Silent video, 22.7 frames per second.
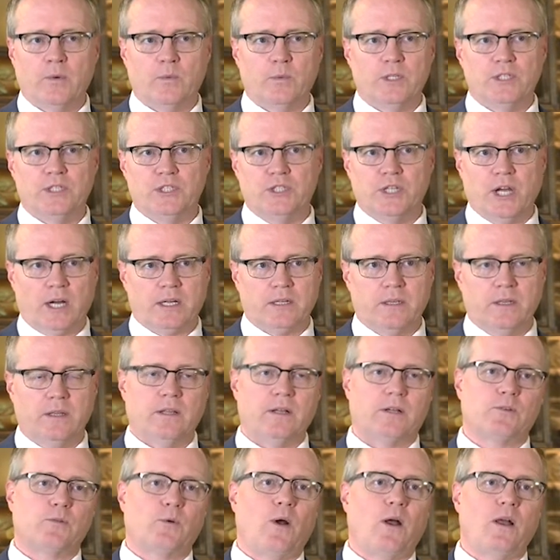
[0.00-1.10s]
rejected
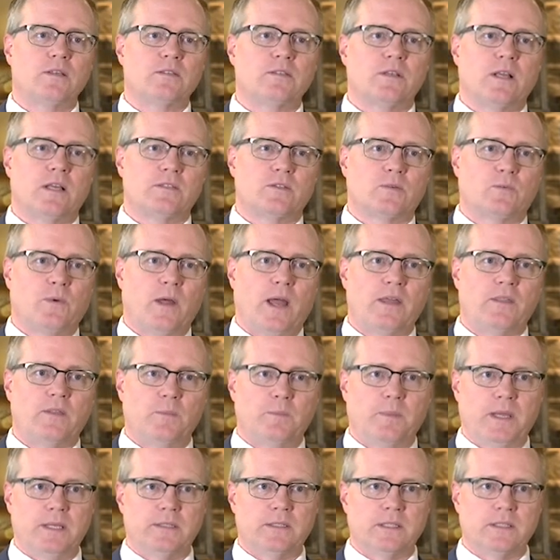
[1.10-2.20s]
the cross as a wrath
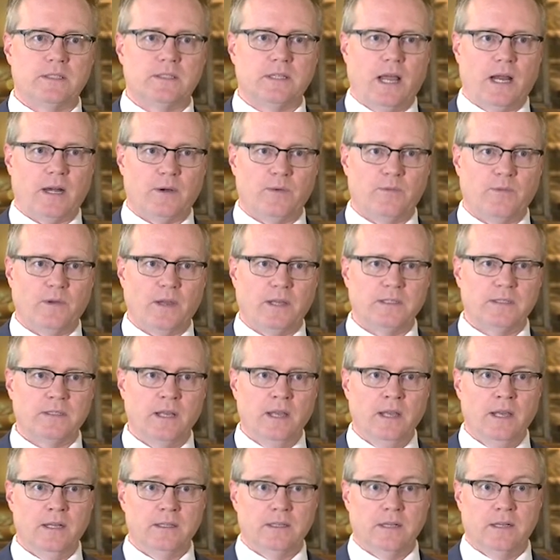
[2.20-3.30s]
appeasing sacrifice,